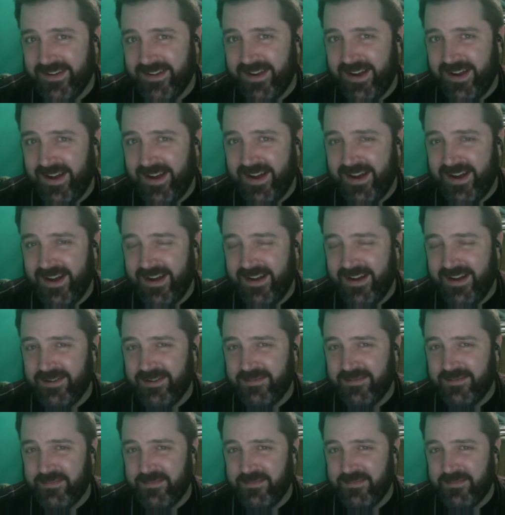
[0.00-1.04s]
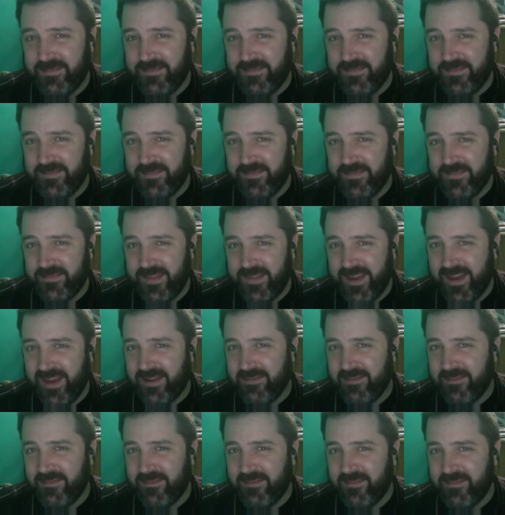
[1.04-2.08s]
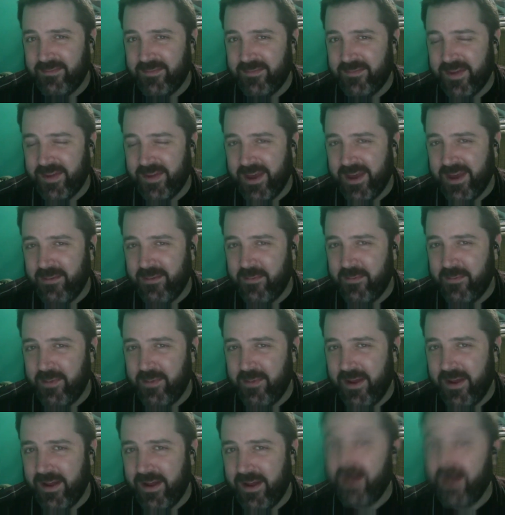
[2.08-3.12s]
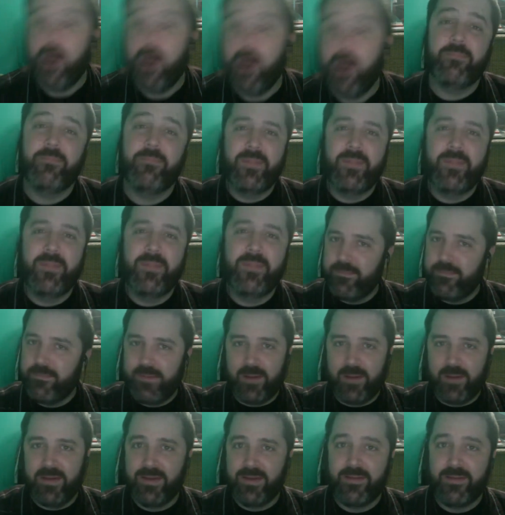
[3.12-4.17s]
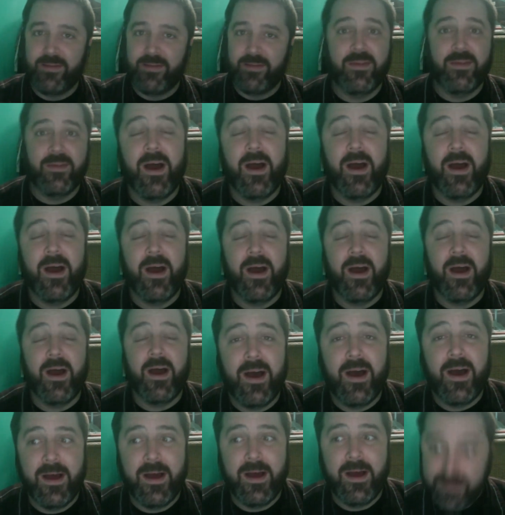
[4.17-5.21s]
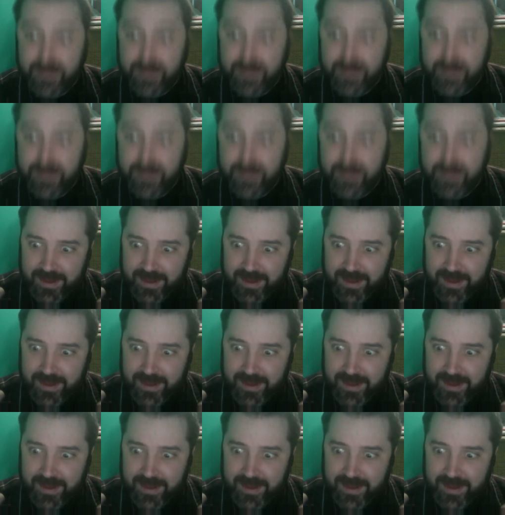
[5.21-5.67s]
uh, yeah. Okay. Well, I, oh, the puppies. Uh, silly me.